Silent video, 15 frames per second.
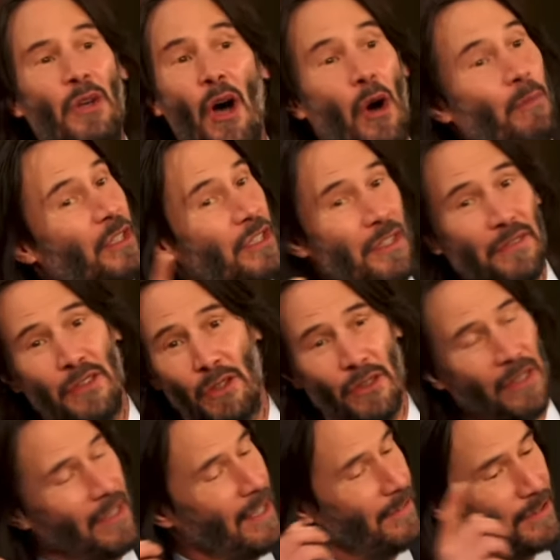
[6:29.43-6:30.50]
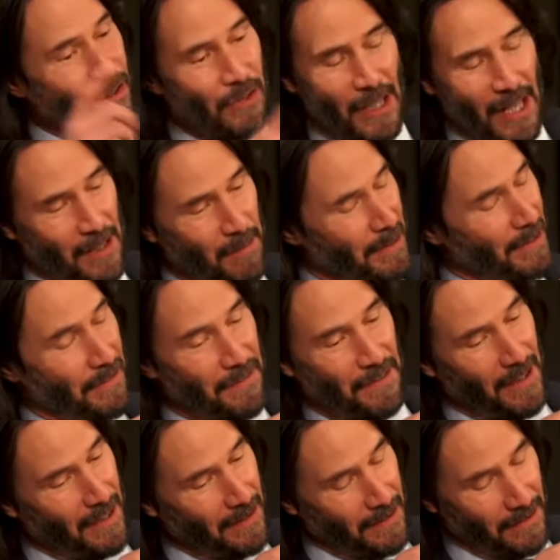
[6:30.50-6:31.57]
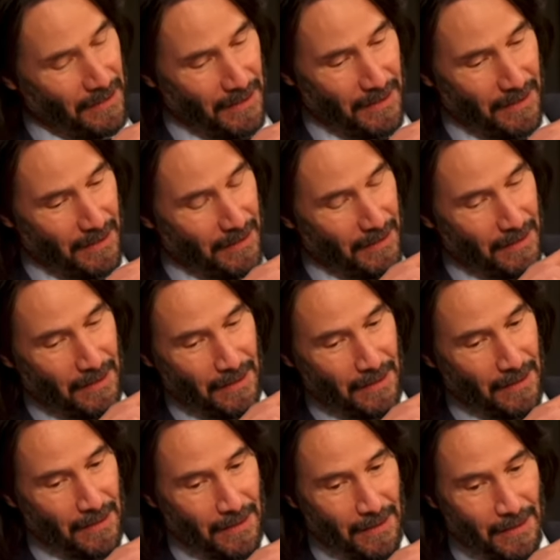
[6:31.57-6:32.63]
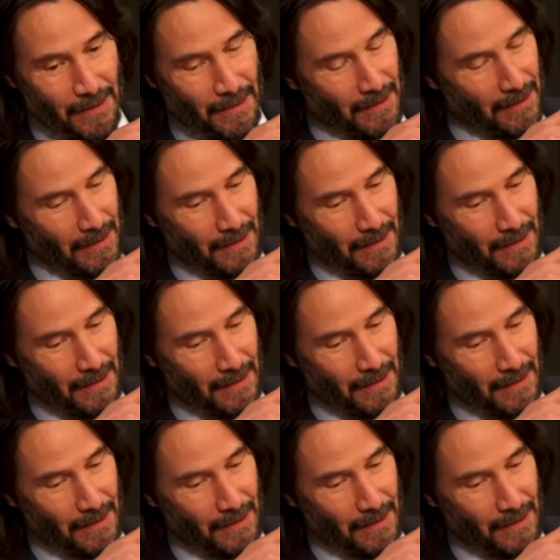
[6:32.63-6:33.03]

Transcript: no, because if you're a lover, you gotta be a fighter. How